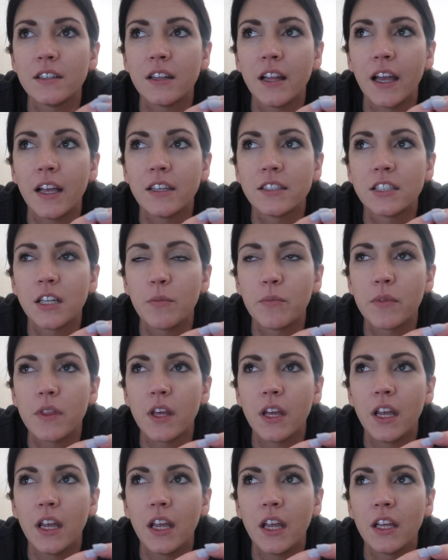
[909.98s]
like
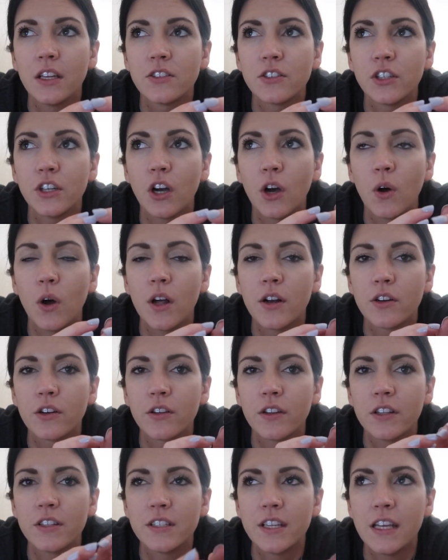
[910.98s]
something to go
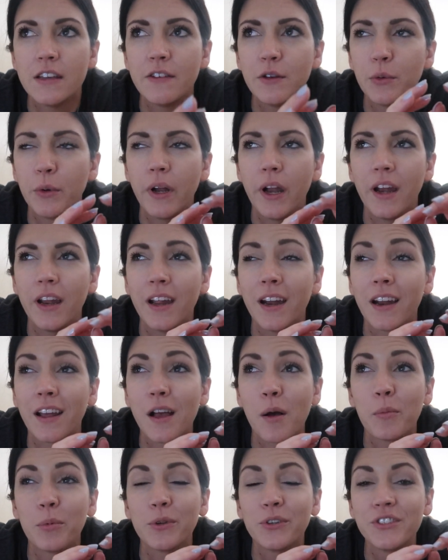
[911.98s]
under the TV. We need to get a
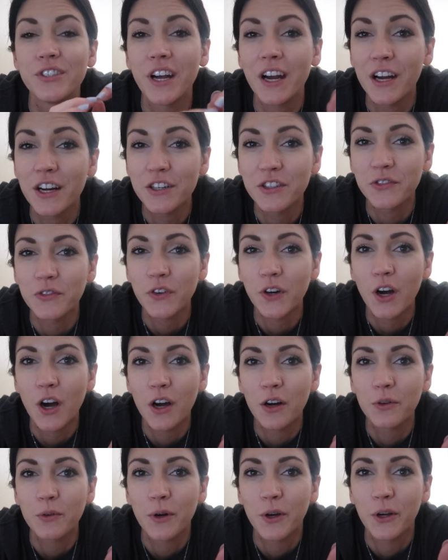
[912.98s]
couple chairs for
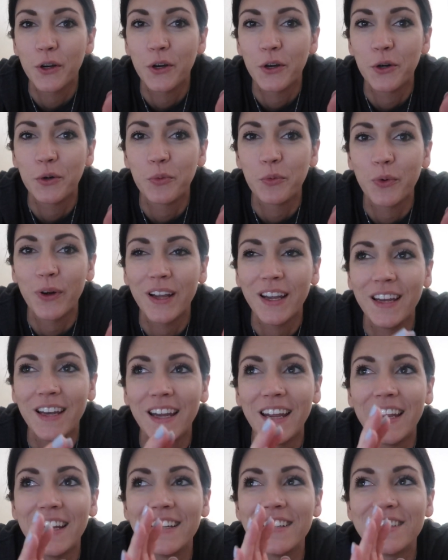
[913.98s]
our room. We
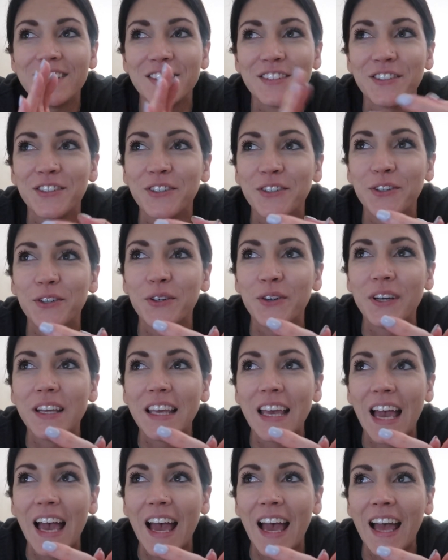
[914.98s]
need to
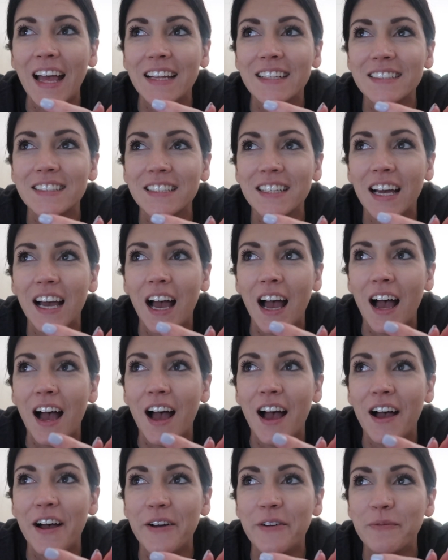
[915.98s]
get,
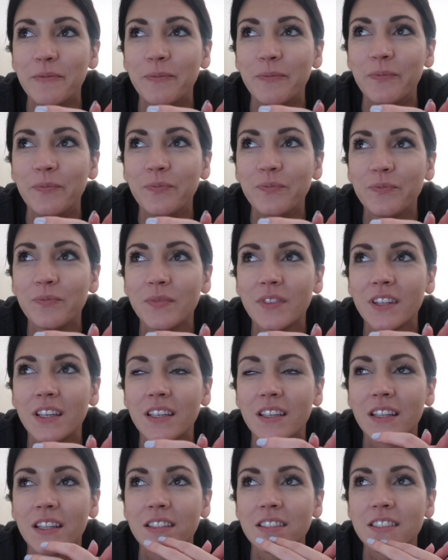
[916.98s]

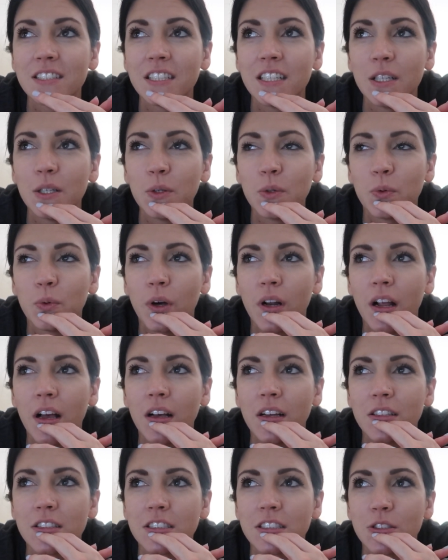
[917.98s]
let's see, what
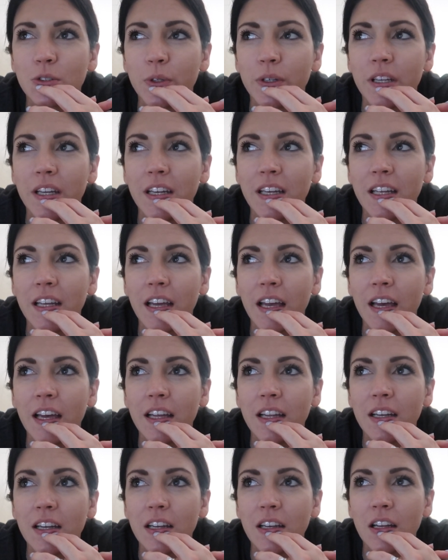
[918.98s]
else do we need to
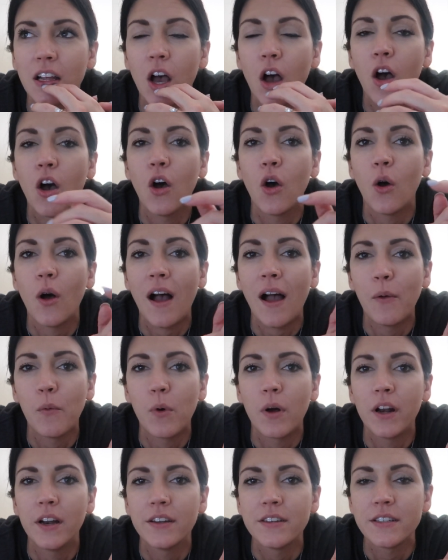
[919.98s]
get? Oh, I
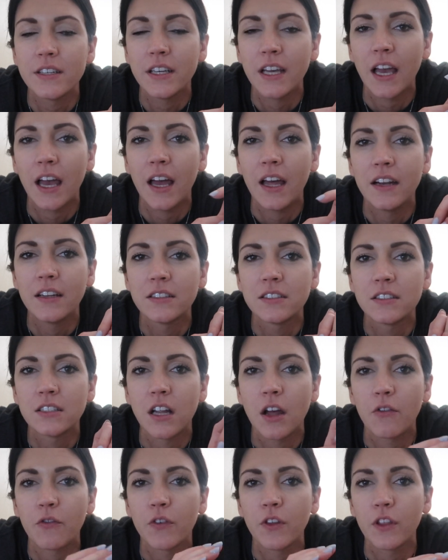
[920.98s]
wanted to get
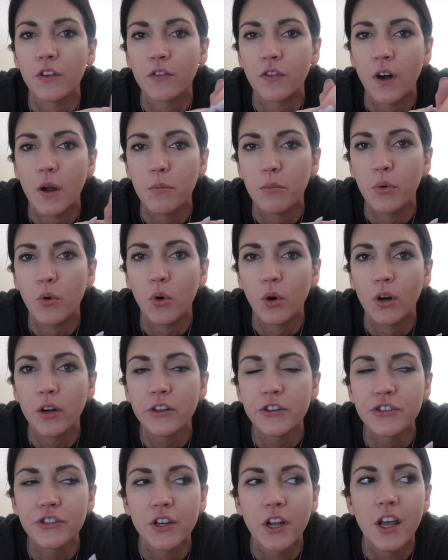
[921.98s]
stuff for the front
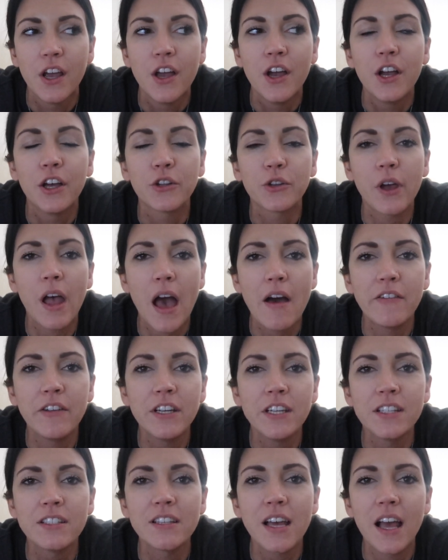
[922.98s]
porch. So I haven't
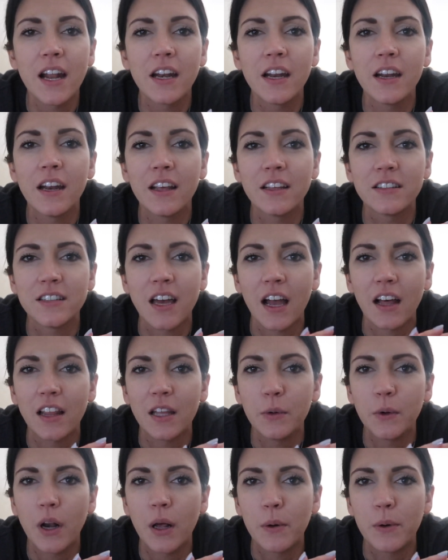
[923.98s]
decided
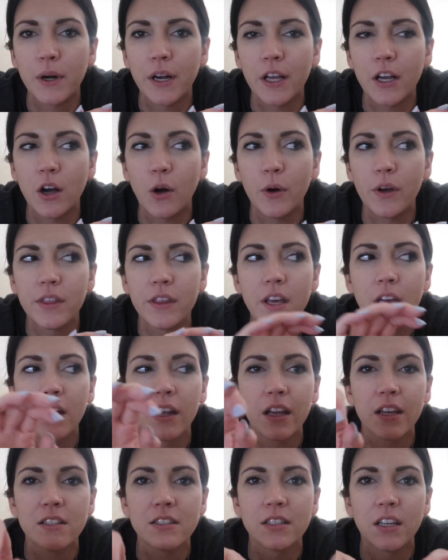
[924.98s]
exactly what I want to go with yet,
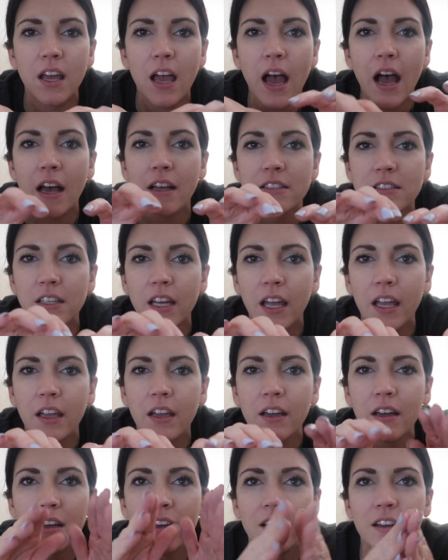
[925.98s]
because it has
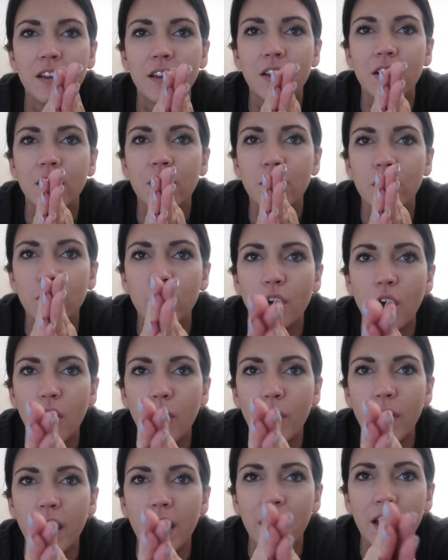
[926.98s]
like, you
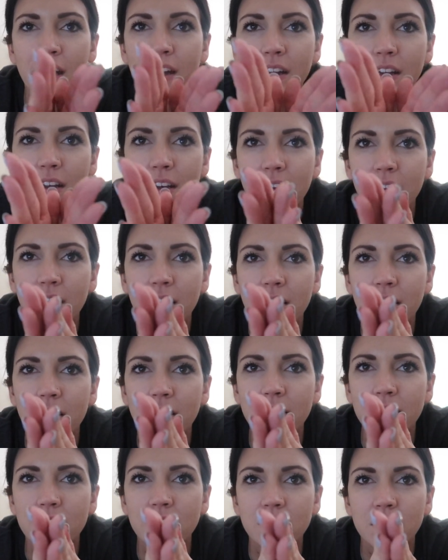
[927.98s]
go in,
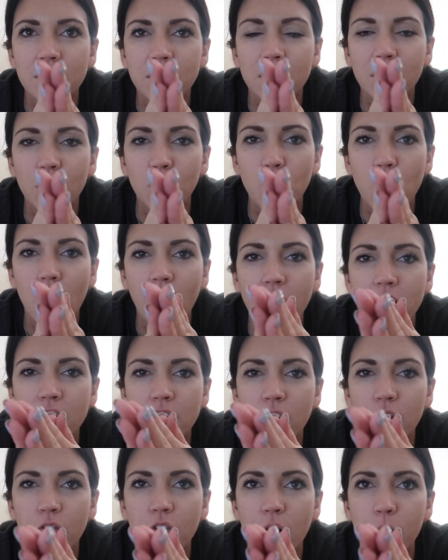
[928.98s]
you walk
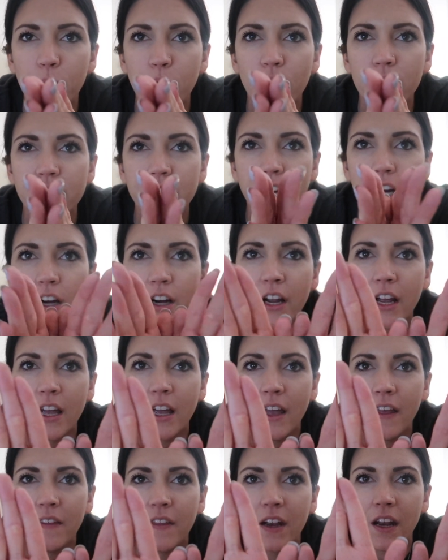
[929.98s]
into the front porch area,
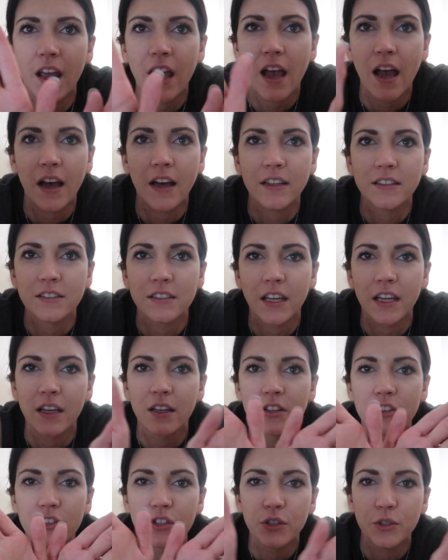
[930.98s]
and then it has
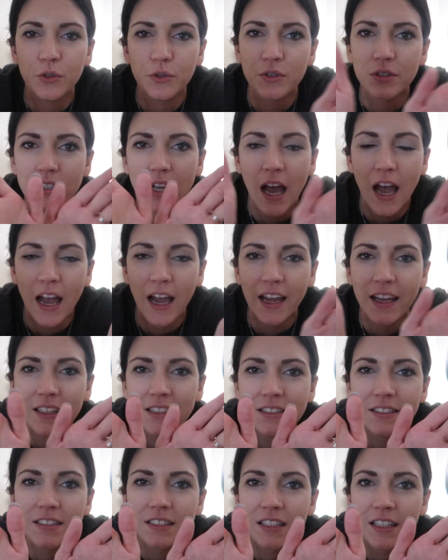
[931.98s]
like two
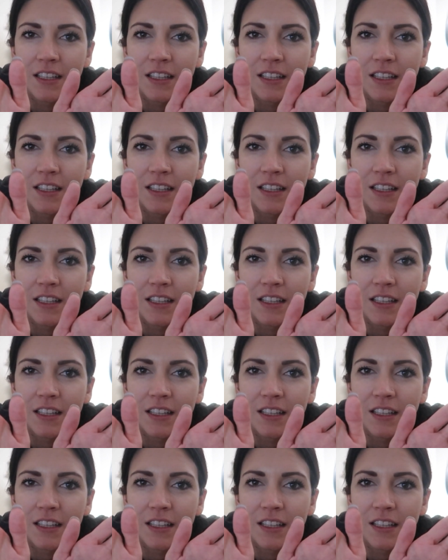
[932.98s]
sides